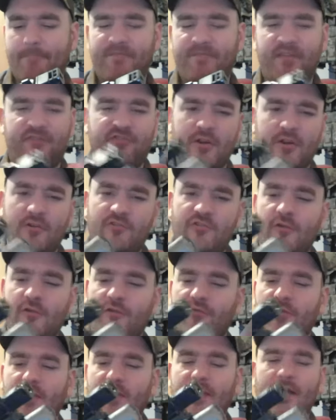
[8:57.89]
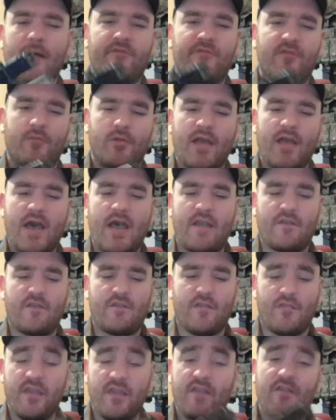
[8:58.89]
This trigger shoe is really comfortable,
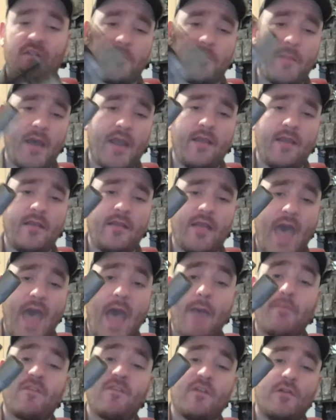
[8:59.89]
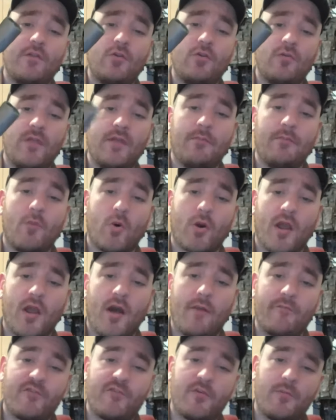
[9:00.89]
guys. This is by absolutely more
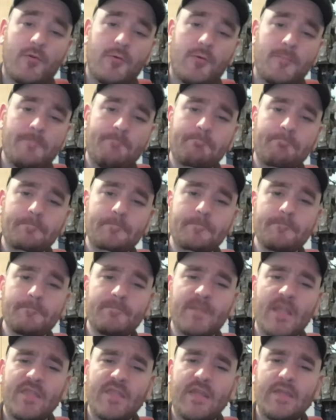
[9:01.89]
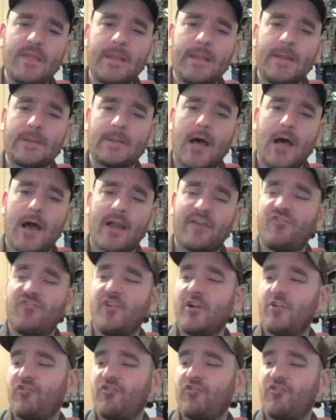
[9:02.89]
comfortable than the Glock trigger